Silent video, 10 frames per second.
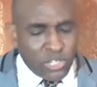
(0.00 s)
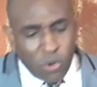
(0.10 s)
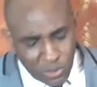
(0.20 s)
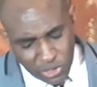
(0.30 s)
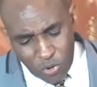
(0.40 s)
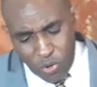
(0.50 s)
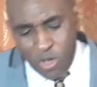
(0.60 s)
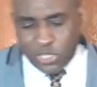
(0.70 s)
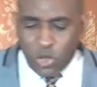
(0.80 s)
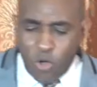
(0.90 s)

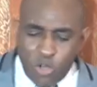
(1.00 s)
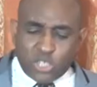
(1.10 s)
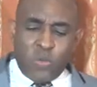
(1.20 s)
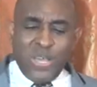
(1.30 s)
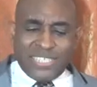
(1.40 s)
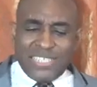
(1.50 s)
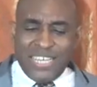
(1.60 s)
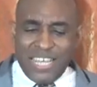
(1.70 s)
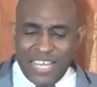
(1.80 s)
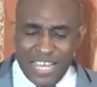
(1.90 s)
So we
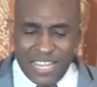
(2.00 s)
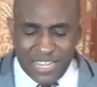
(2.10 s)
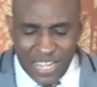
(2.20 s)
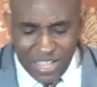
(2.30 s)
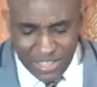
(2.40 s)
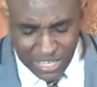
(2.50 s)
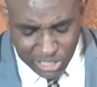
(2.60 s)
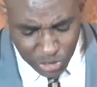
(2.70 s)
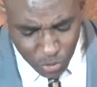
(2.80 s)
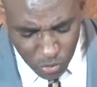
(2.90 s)
see in
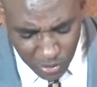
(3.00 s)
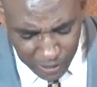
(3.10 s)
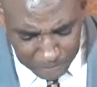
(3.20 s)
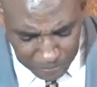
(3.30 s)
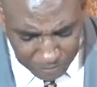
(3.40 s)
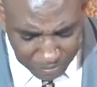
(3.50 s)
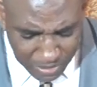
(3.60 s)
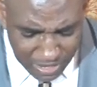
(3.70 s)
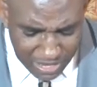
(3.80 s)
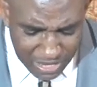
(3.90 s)
this story,
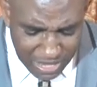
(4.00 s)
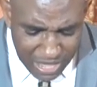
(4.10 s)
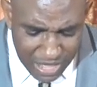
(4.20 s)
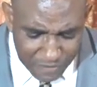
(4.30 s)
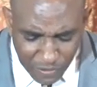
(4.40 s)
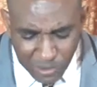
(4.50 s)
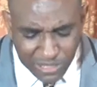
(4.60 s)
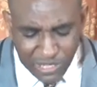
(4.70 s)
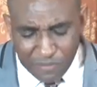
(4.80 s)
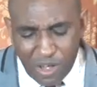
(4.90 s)

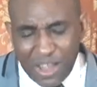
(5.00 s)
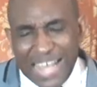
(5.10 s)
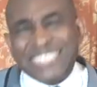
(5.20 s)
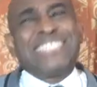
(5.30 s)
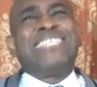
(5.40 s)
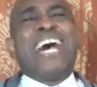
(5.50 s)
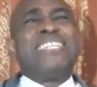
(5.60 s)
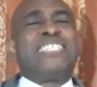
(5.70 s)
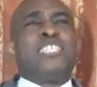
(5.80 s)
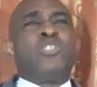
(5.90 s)
first of all, a
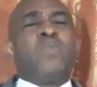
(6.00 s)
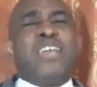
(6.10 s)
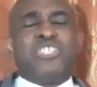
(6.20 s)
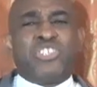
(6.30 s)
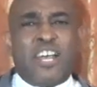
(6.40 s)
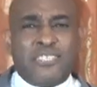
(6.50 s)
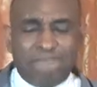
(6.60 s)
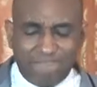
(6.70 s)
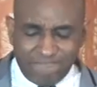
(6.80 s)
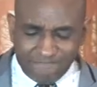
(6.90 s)
sad situation.